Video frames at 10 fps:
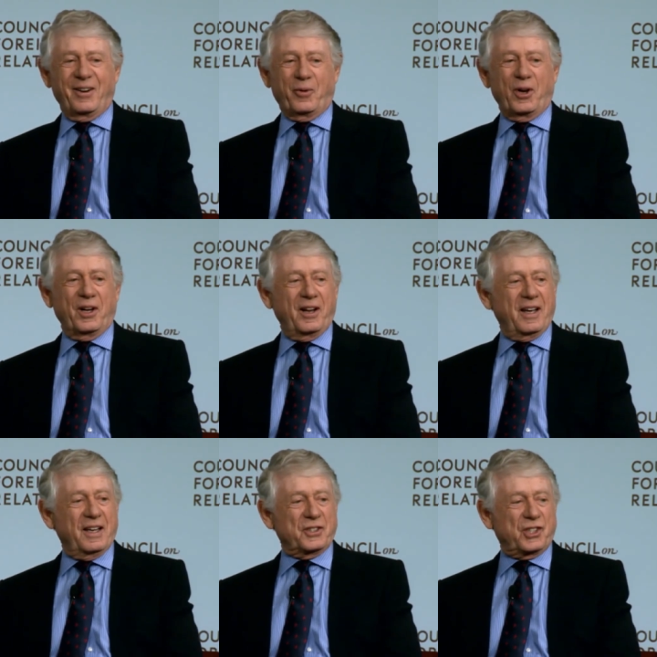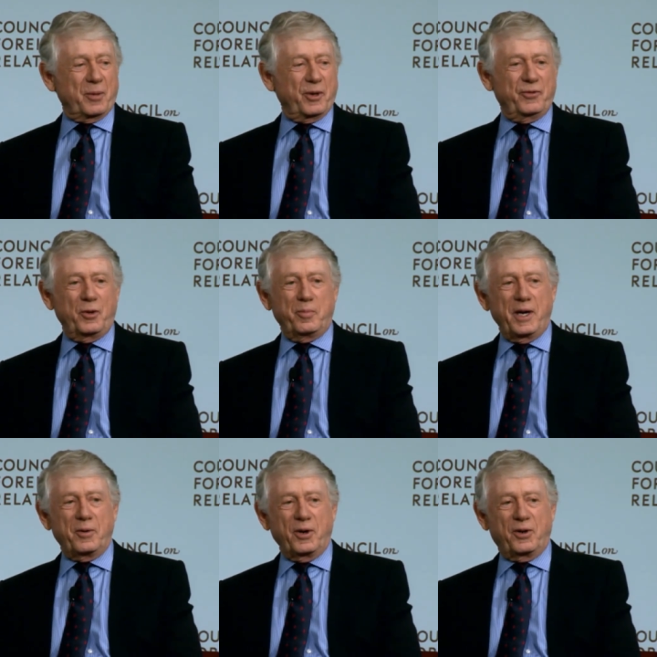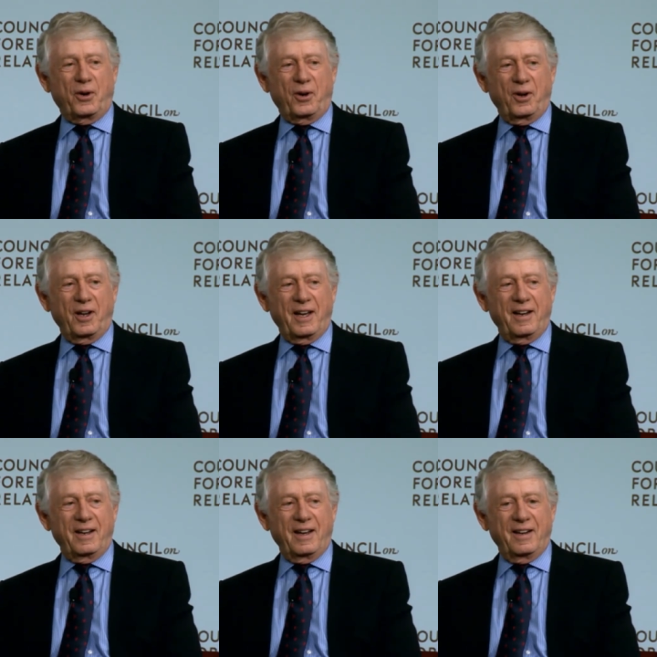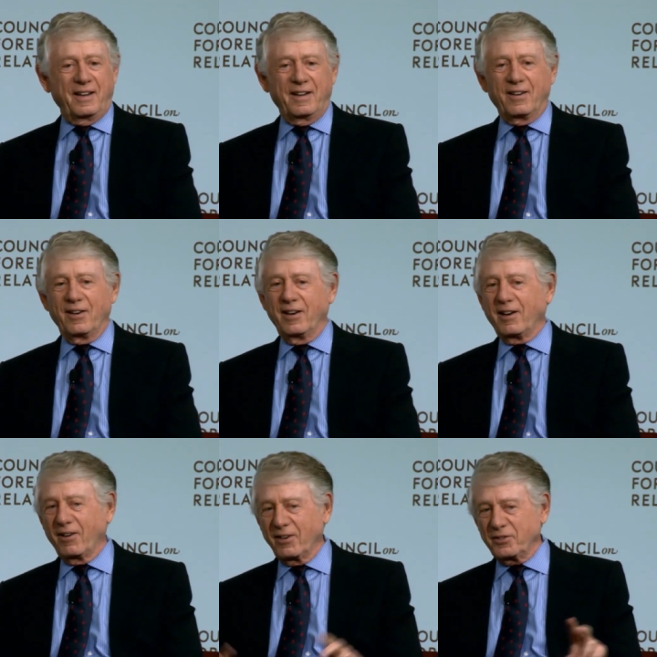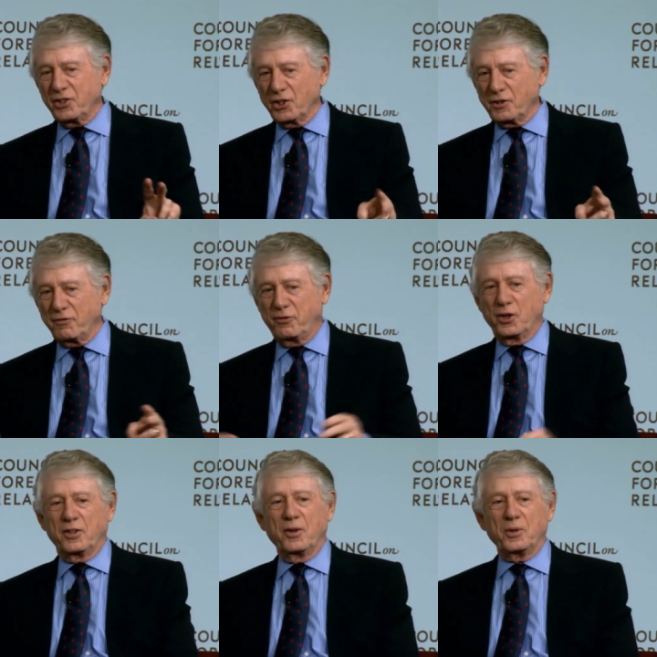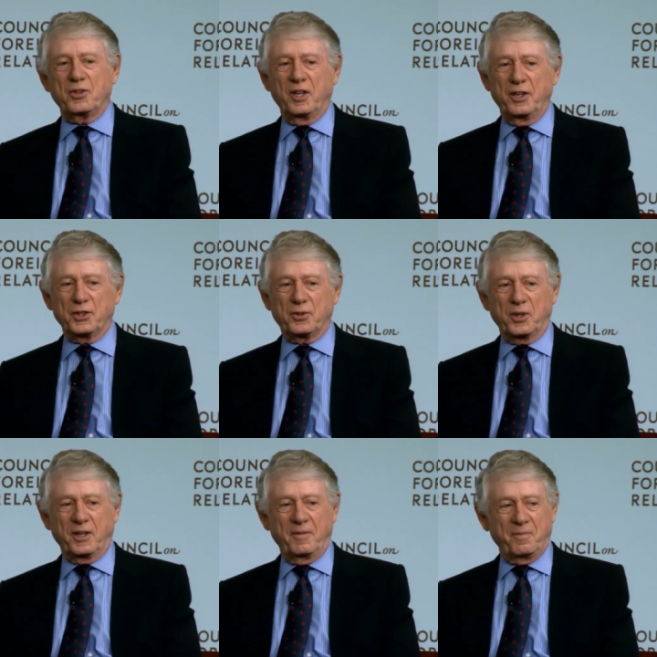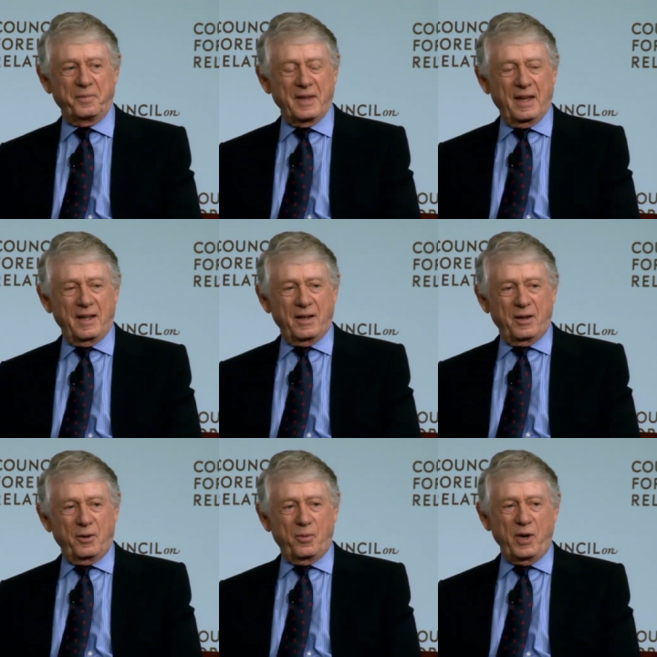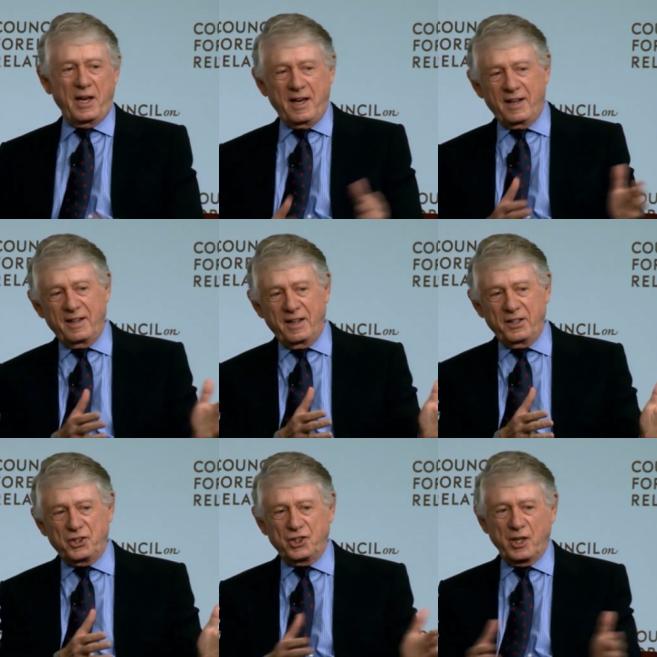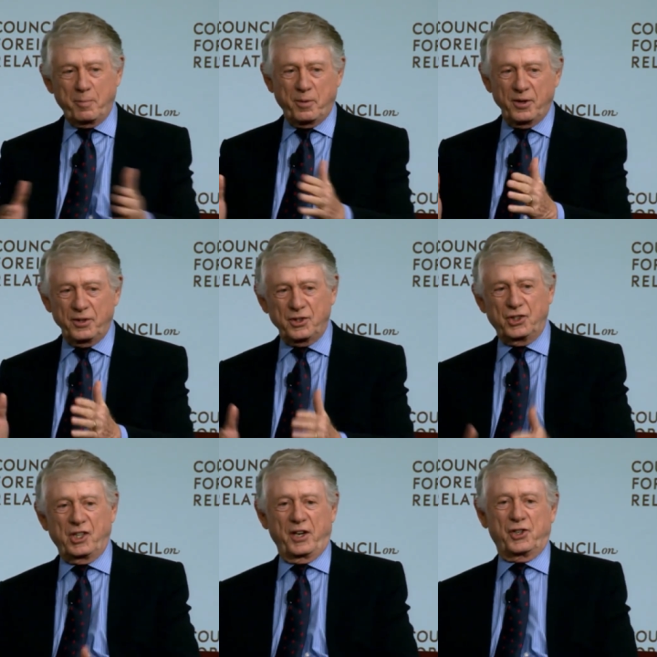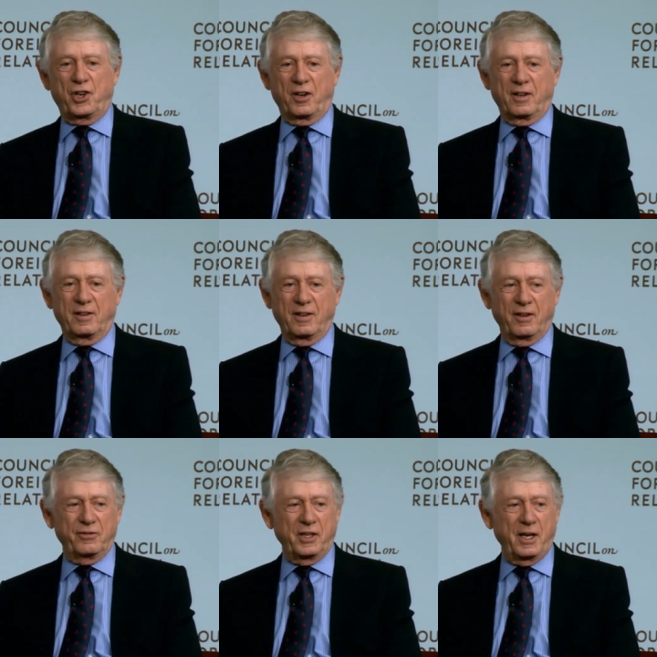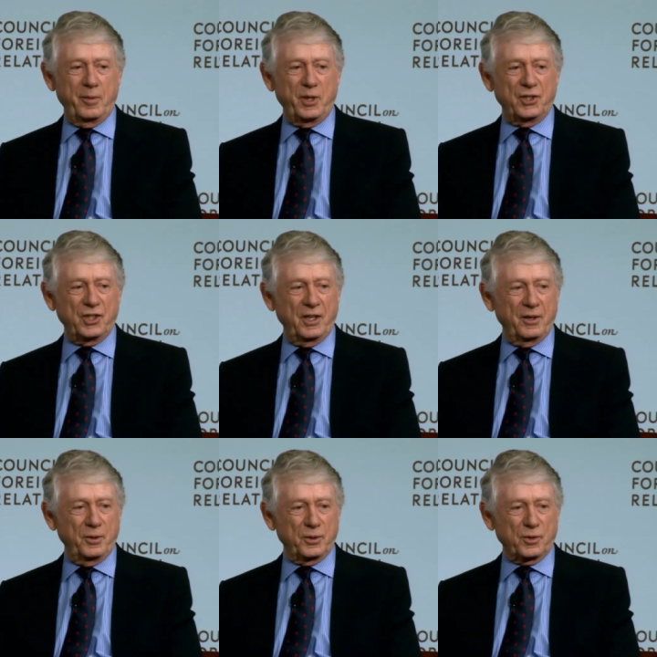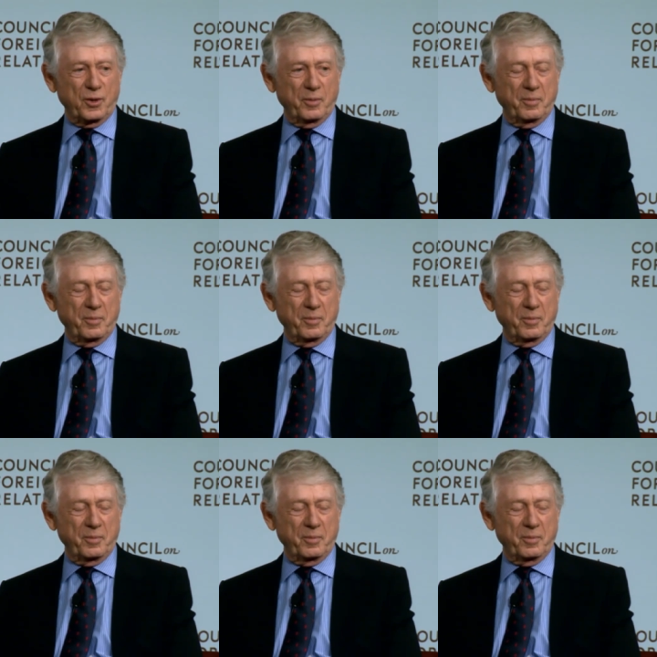Well, as some of you may recall, and, and in a little just footnote to history, we had a separate section of the ABC newsroom